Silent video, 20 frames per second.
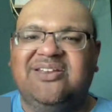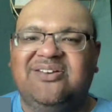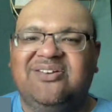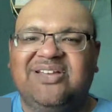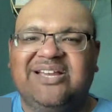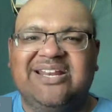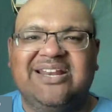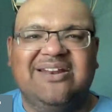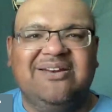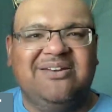you're
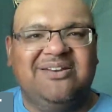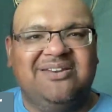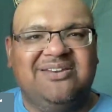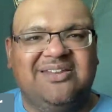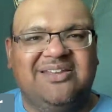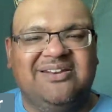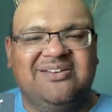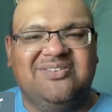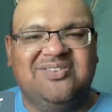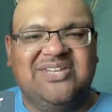looking
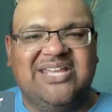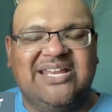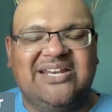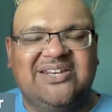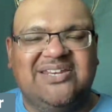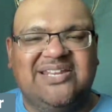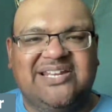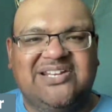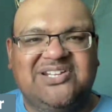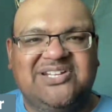at
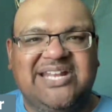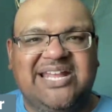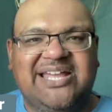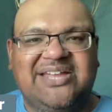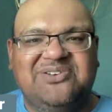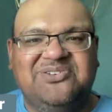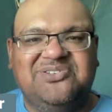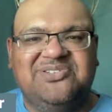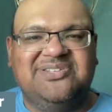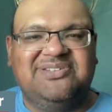10
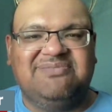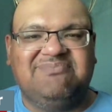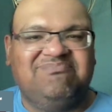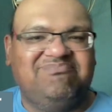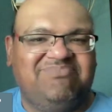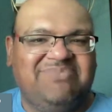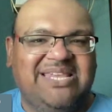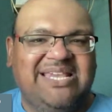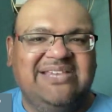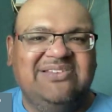touchdowns
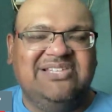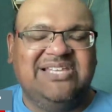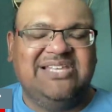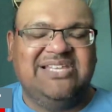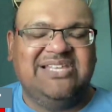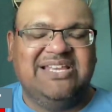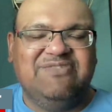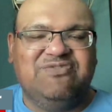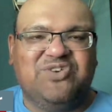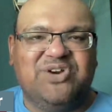easily
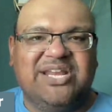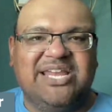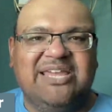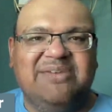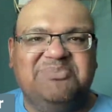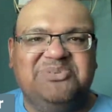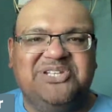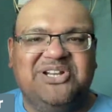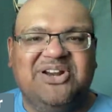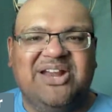for Gibbs
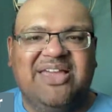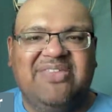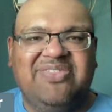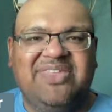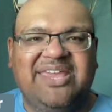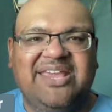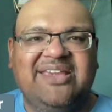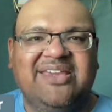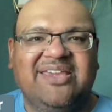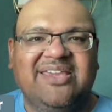here, I think.
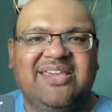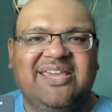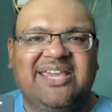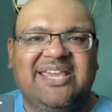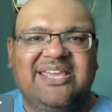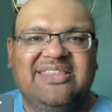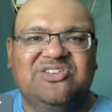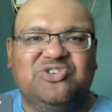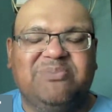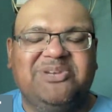And
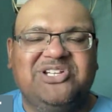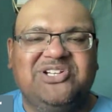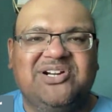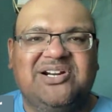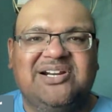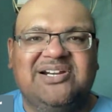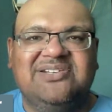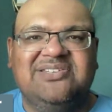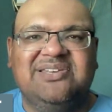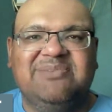the scrimmage
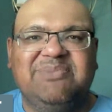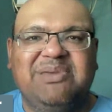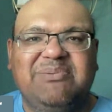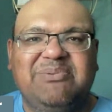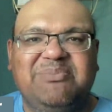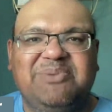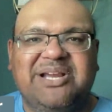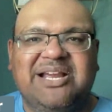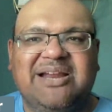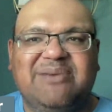yards,
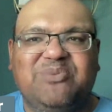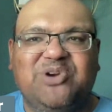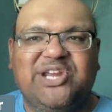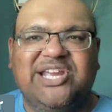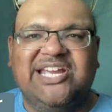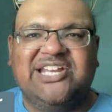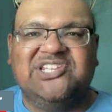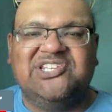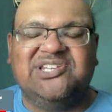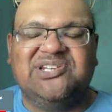maybe Montgomery
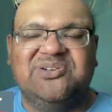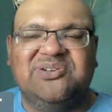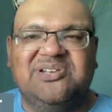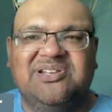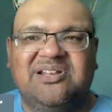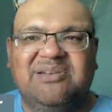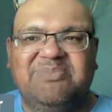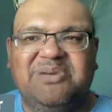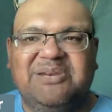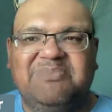cuts into it a
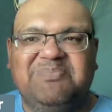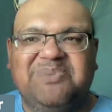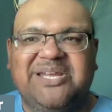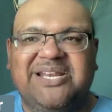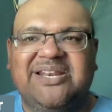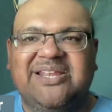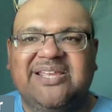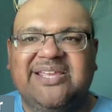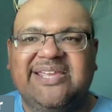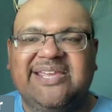little bit,
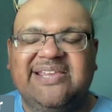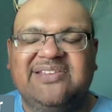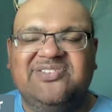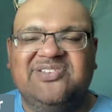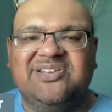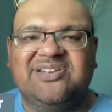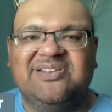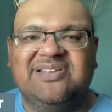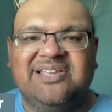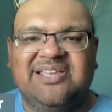but
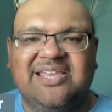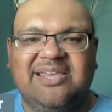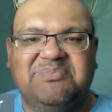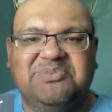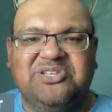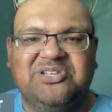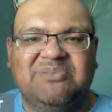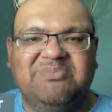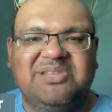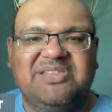
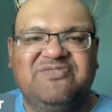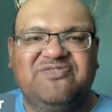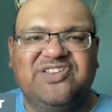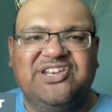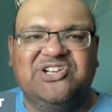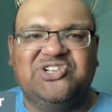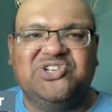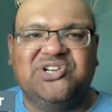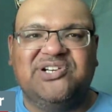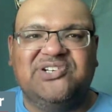Gibbs is going to be the
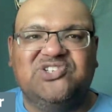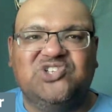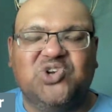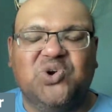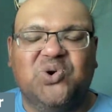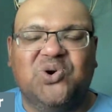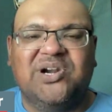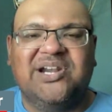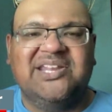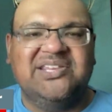finisher and
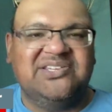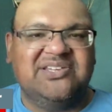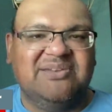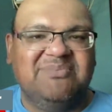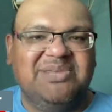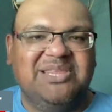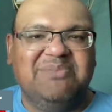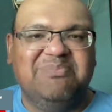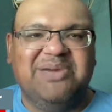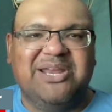scorer. He's going
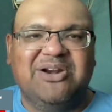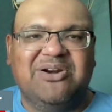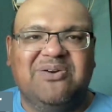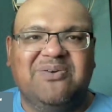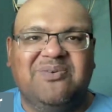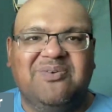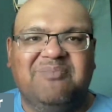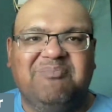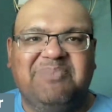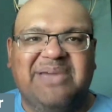to be the
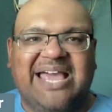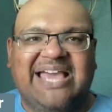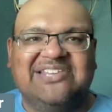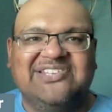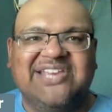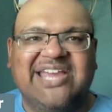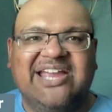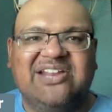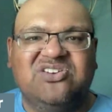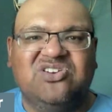better
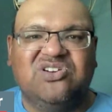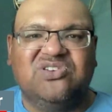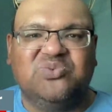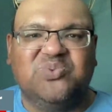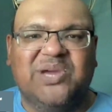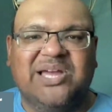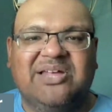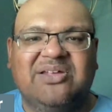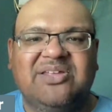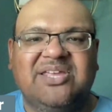pass catcher as
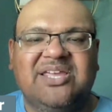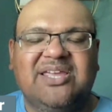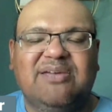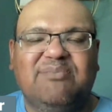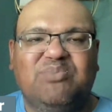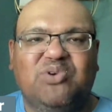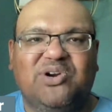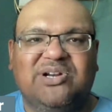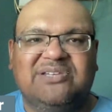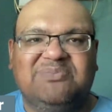well,
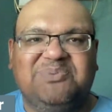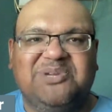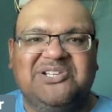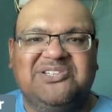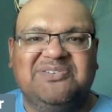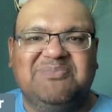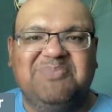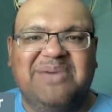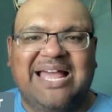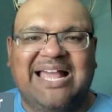more
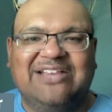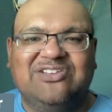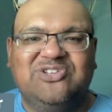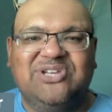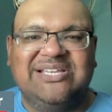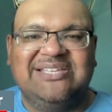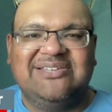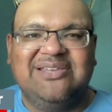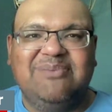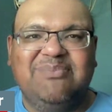explosive back.
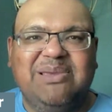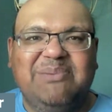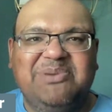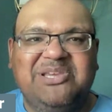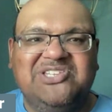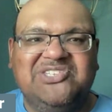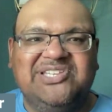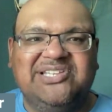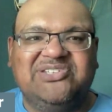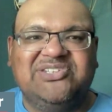So I see maybe
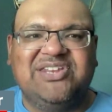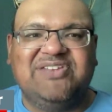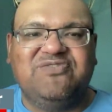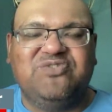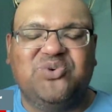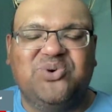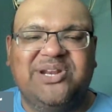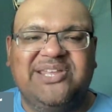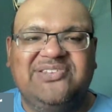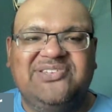a
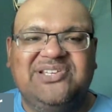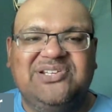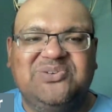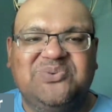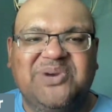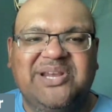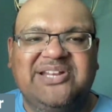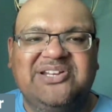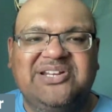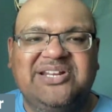60-40
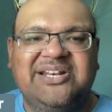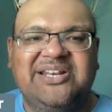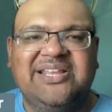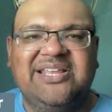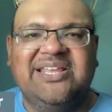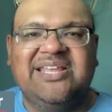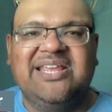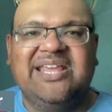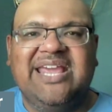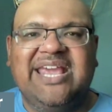situation.
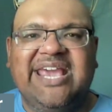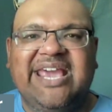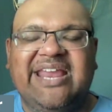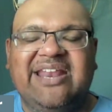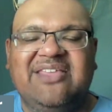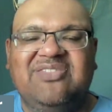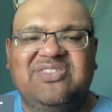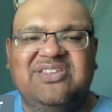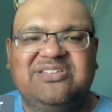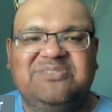
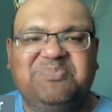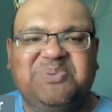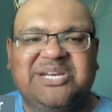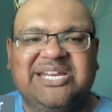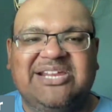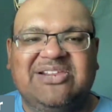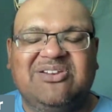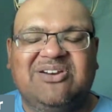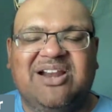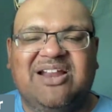And in this
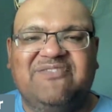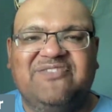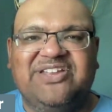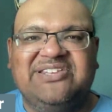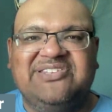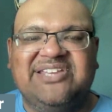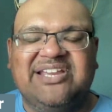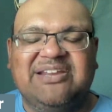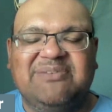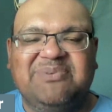particular
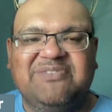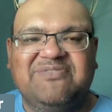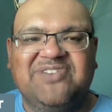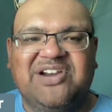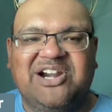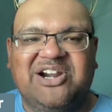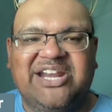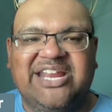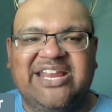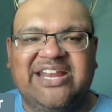offense, that could be
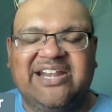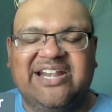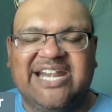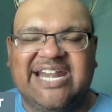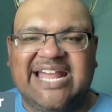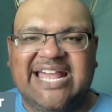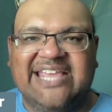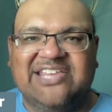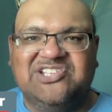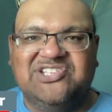very
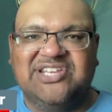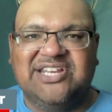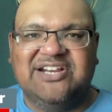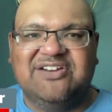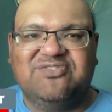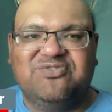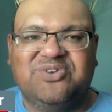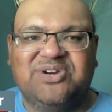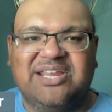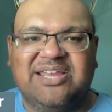nice
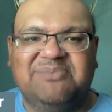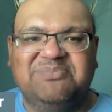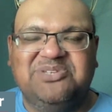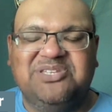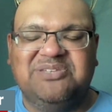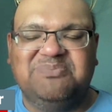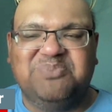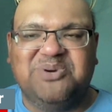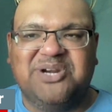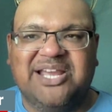here for
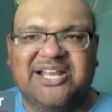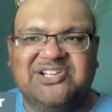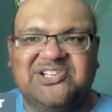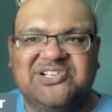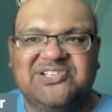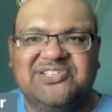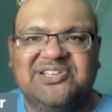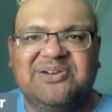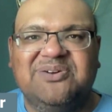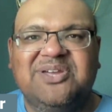Gibbs'
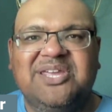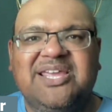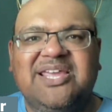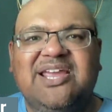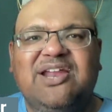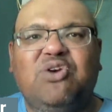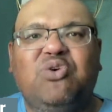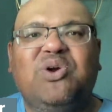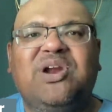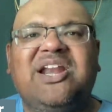production. So
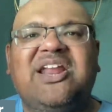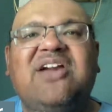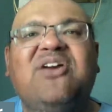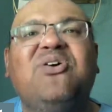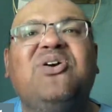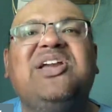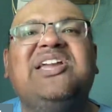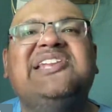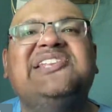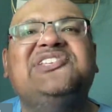we're going to
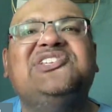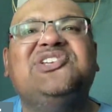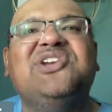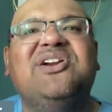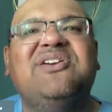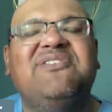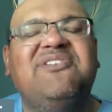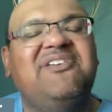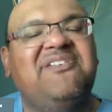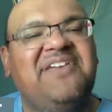go
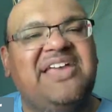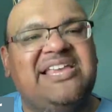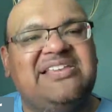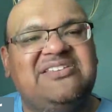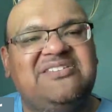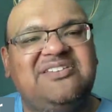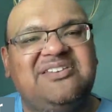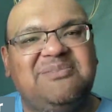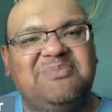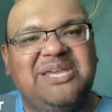conservative
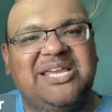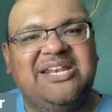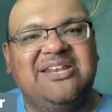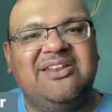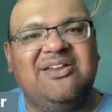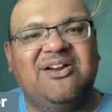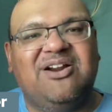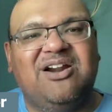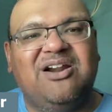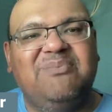
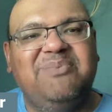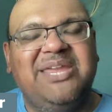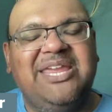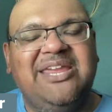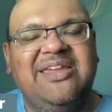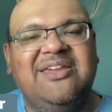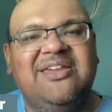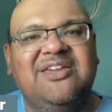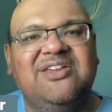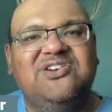estimate,
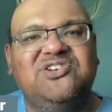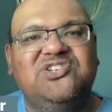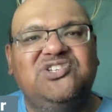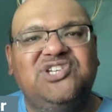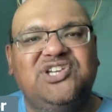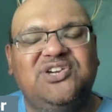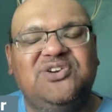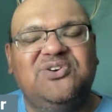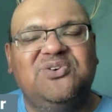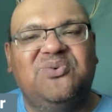
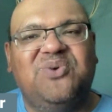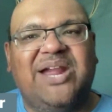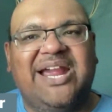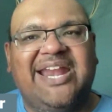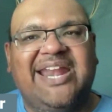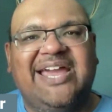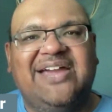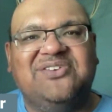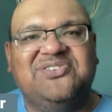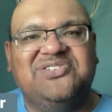RB2,
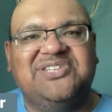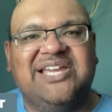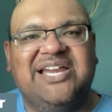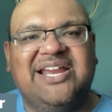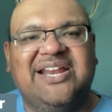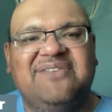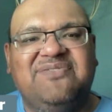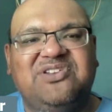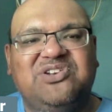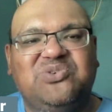right
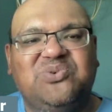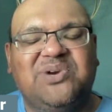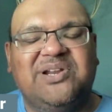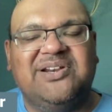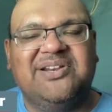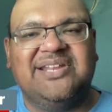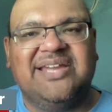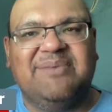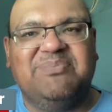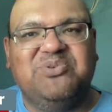outside of the
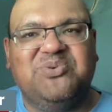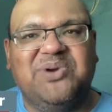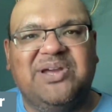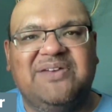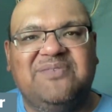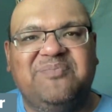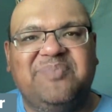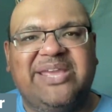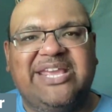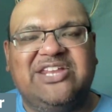top
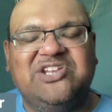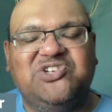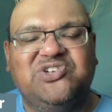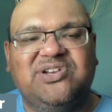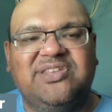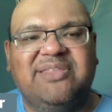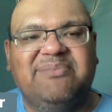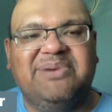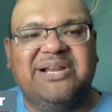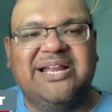12, making
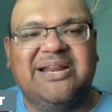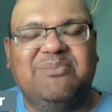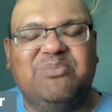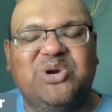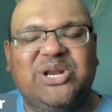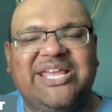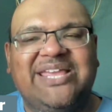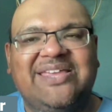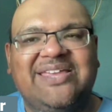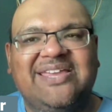sure that
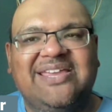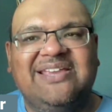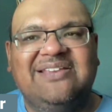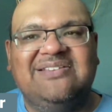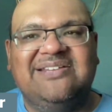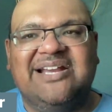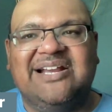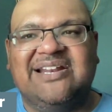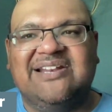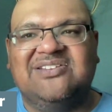Montgomery
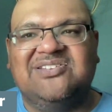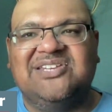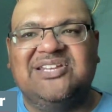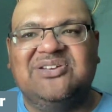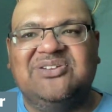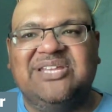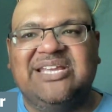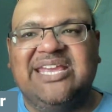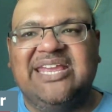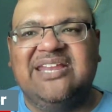is not going to
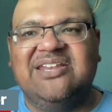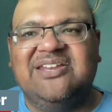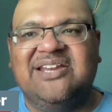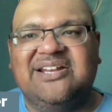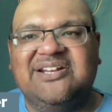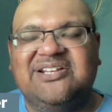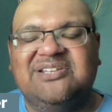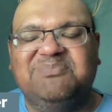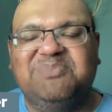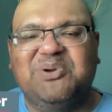steal the key
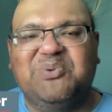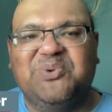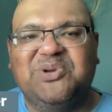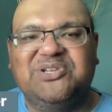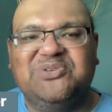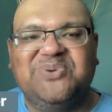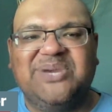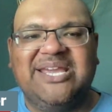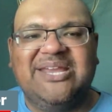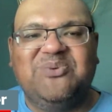touches. But
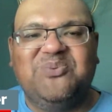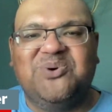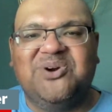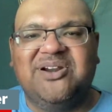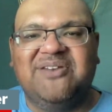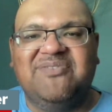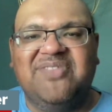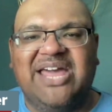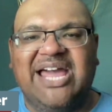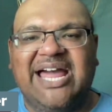once we get
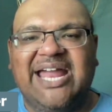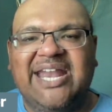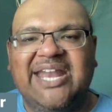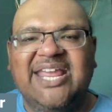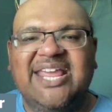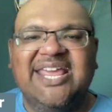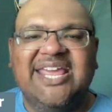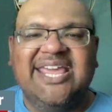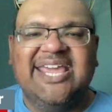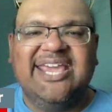word of that,
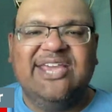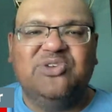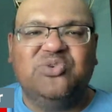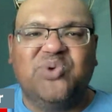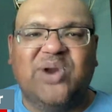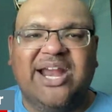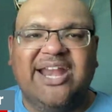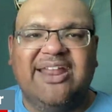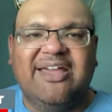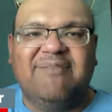he's
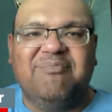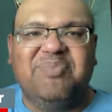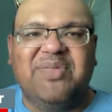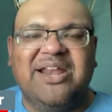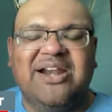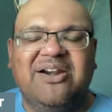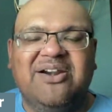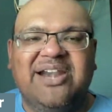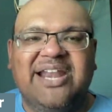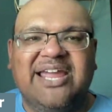right up
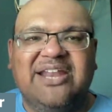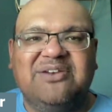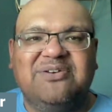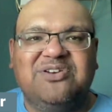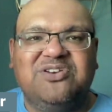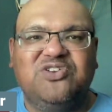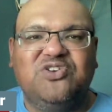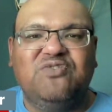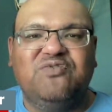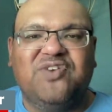there, not
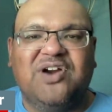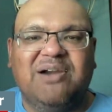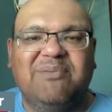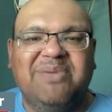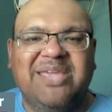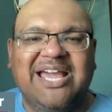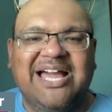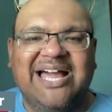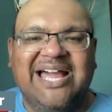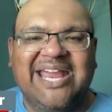too far
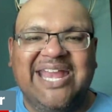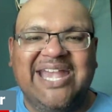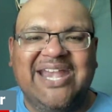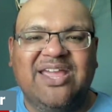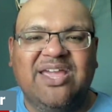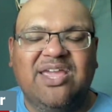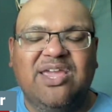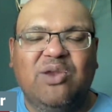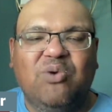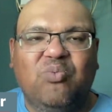behind
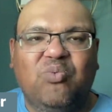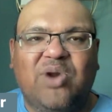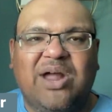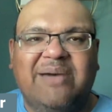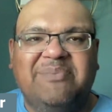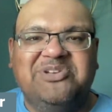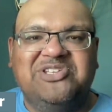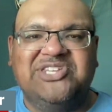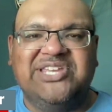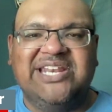
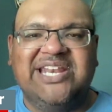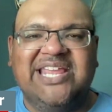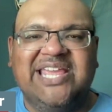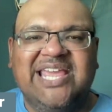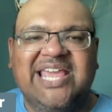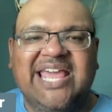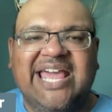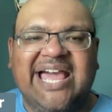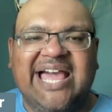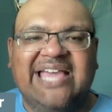Robinson
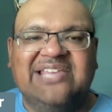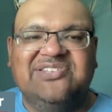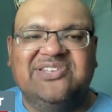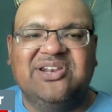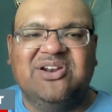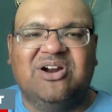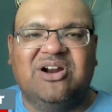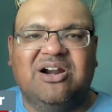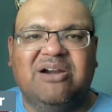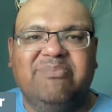as
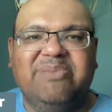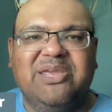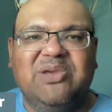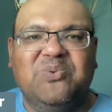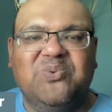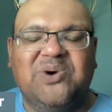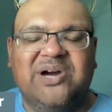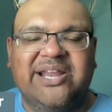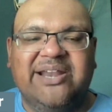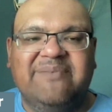an
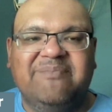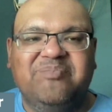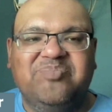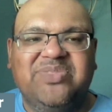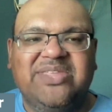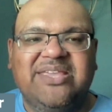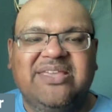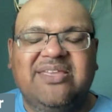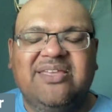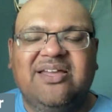RB1.
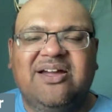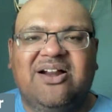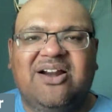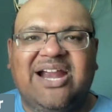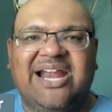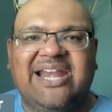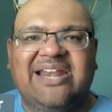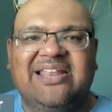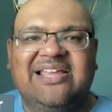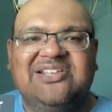
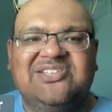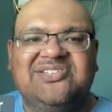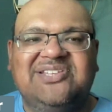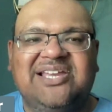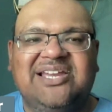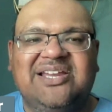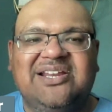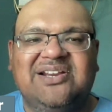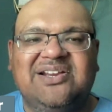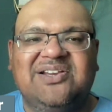All right, let's
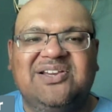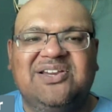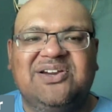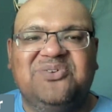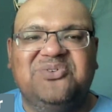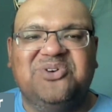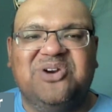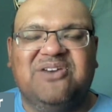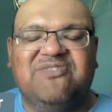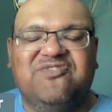
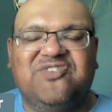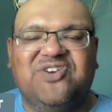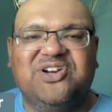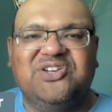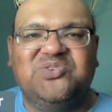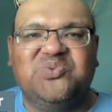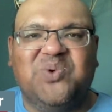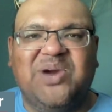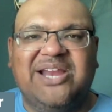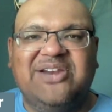go to our
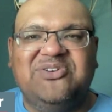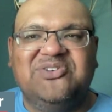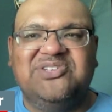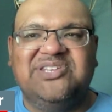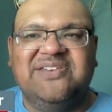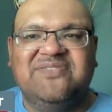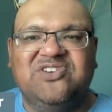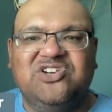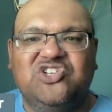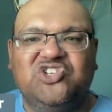first wide
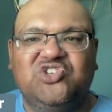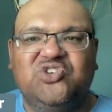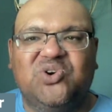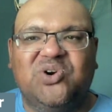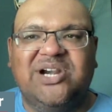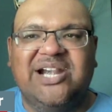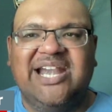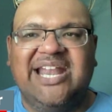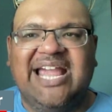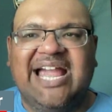receiver. It's
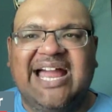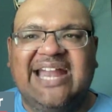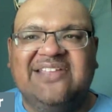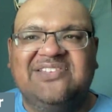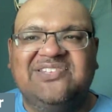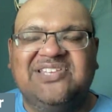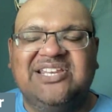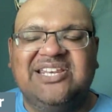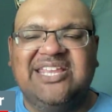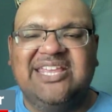Jordan
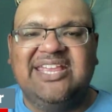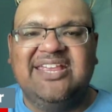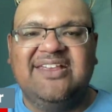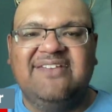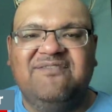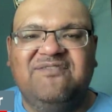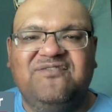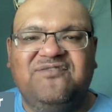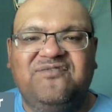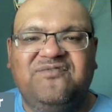Addison.
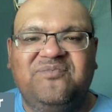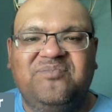He